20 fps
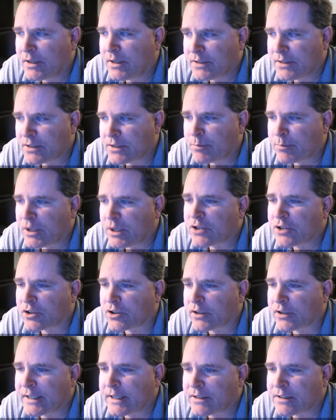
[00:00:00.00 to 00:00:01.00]
a
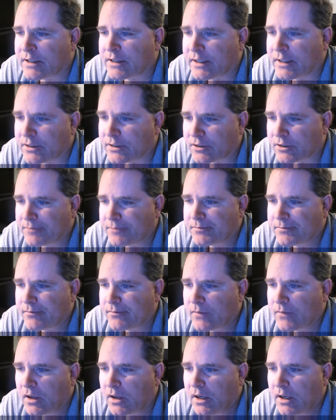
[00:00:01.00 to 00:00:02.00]
displeasure, he says.
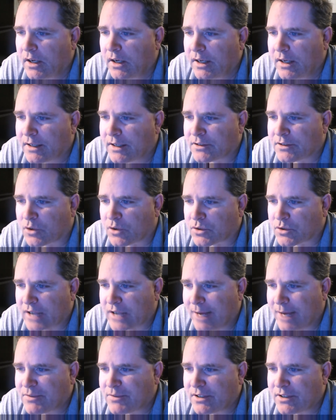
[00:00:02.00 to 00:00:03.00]
And so
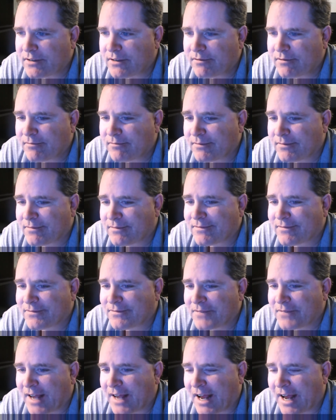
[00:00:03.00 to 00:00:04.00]
Samson,
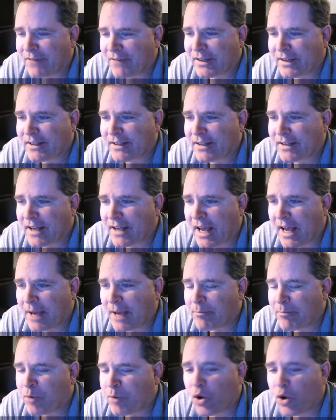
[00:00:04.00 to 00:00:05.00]
having
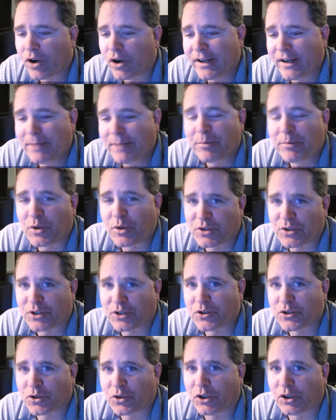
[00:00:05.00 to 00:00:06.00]
a poor impulse
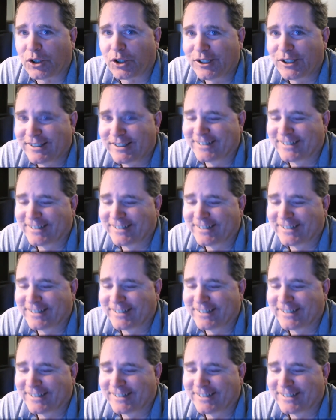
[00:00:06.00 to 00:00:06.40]
control